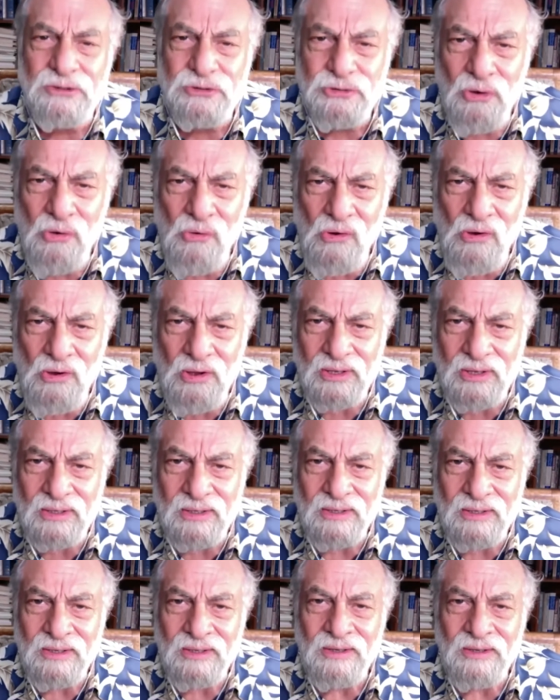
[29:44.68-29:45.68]
joy.
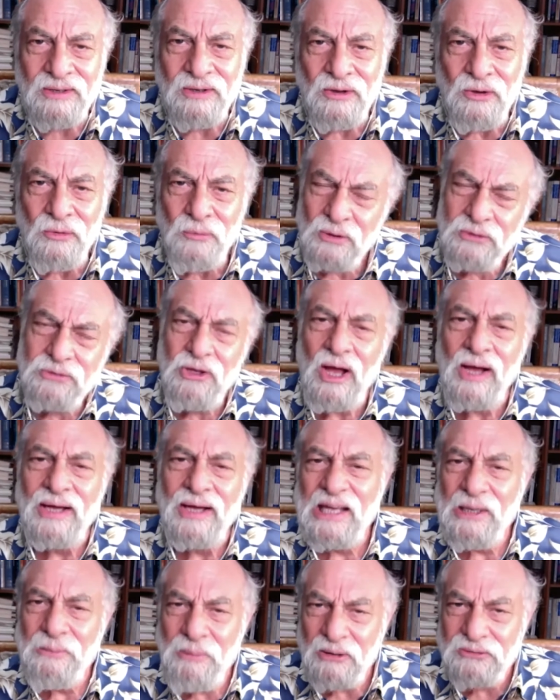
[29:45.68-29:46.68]
We're
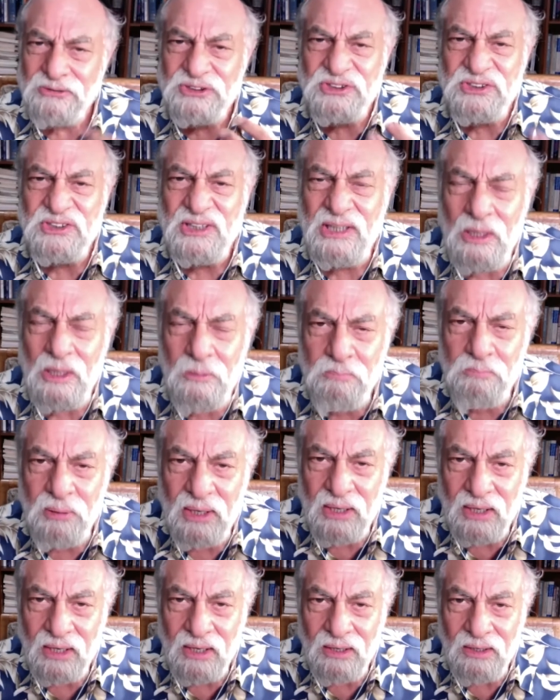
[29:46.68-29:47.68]
talking about
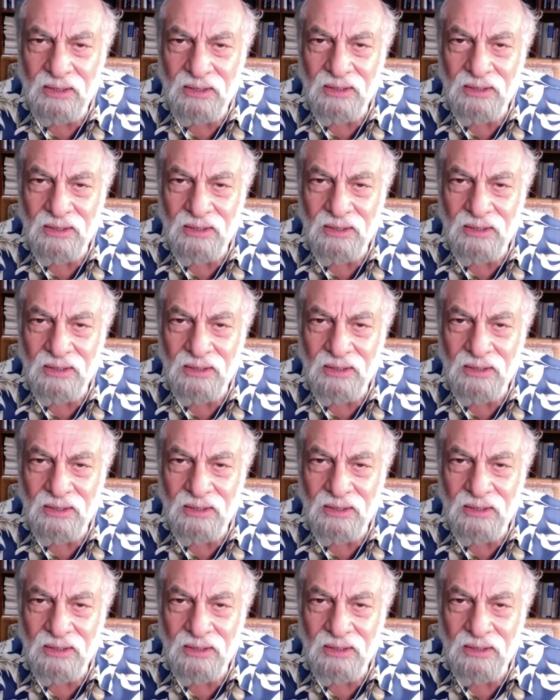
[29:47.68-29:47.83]
skipping.